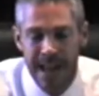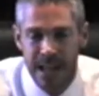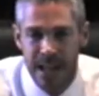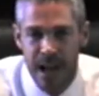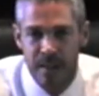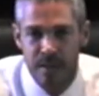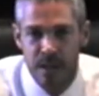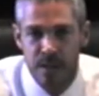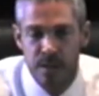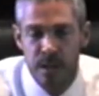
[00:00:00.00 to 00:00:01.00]
any
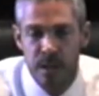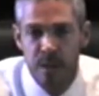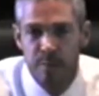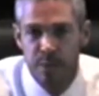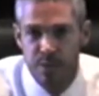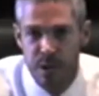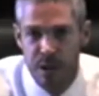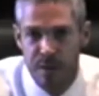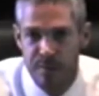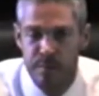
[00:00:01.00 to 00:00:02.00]
evidence that you
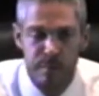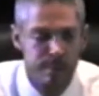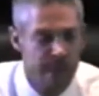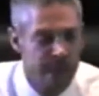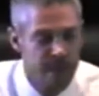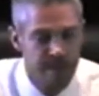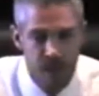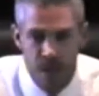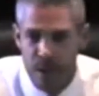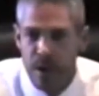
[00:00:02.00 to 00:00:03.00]
preserve by either
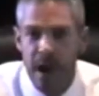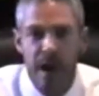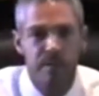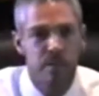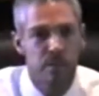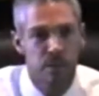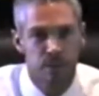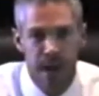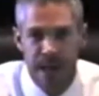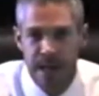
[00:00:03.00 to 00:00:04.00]
photographs
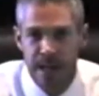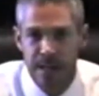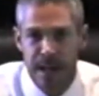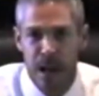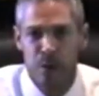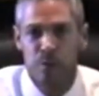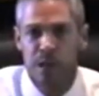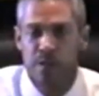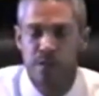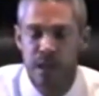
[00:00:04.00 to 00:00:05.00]
or writing it down
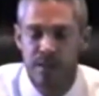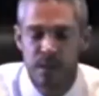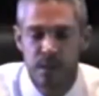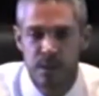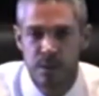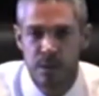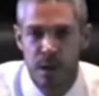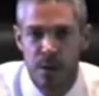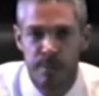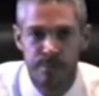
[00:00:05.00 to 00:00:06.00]
when it's safe to do
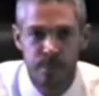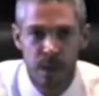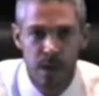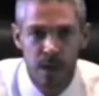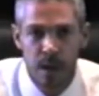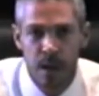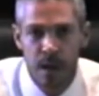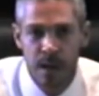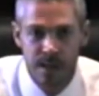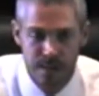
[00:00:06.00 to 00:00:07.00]
so.
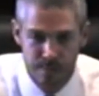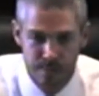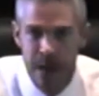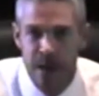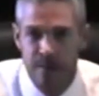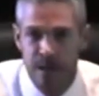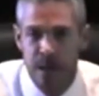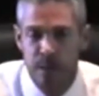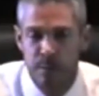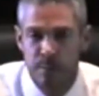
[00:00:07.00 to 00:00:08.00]
It's imperative
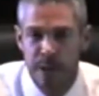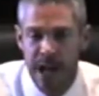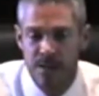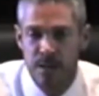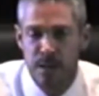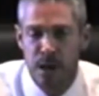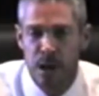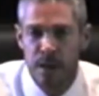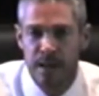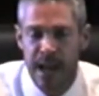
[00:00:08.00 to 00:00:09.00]
that you pass
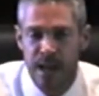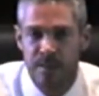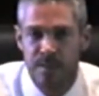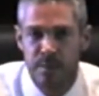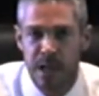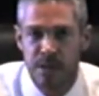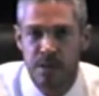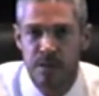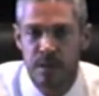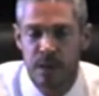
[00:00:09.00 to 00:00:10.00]
along that
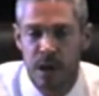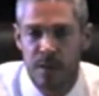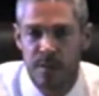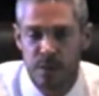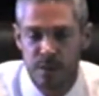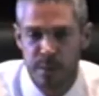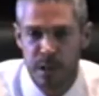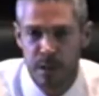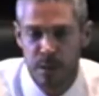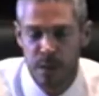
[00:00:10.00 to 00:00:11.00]
information to law
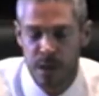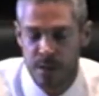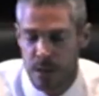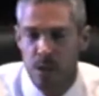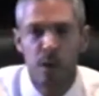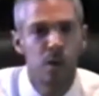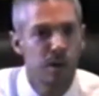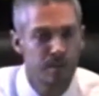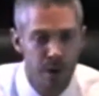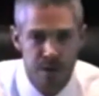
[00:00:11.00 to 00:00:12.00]
enforcement authorities
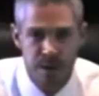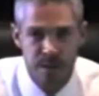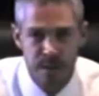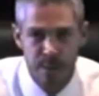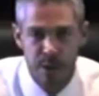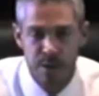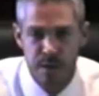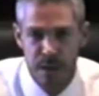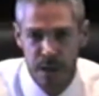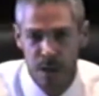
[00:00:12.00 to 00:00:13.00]
or emergency
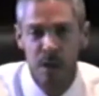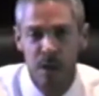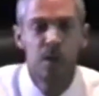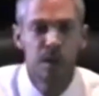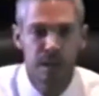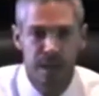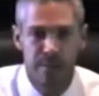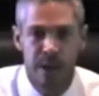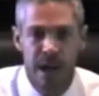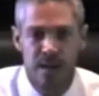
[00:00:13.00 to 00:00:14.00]
personnel who can
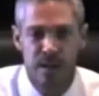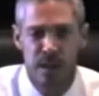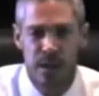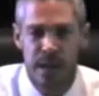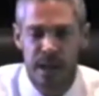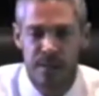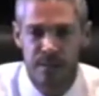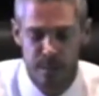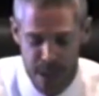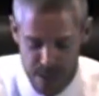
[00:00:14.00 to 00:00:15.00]
then pass along that
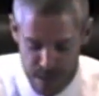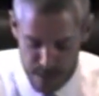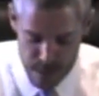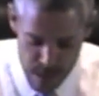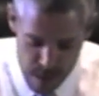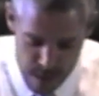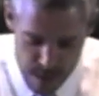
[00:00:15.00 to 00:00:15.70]
information